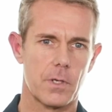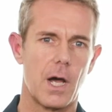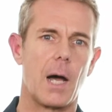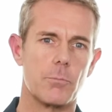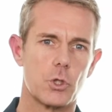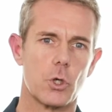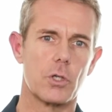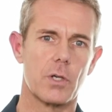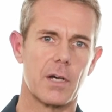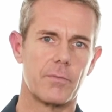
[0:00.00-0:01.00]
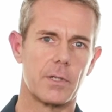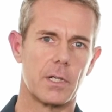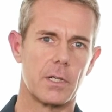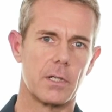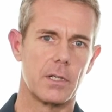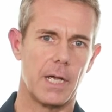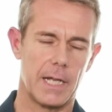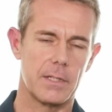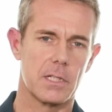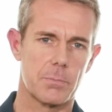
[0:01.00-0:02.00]
I'm sure you have
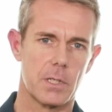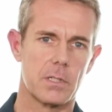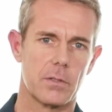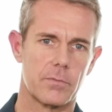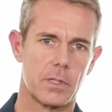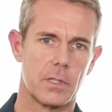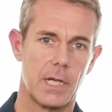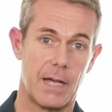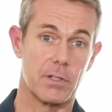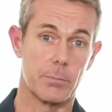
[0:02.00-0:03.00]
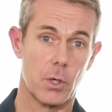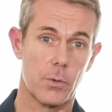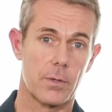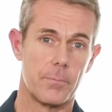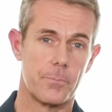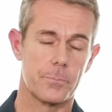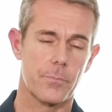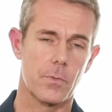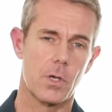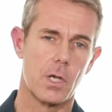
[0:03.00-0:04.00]
had the experience of having both.
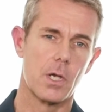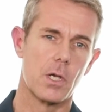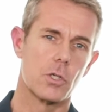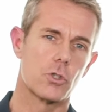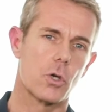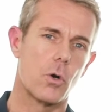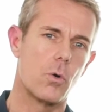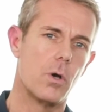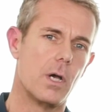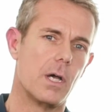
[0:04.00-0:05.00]
So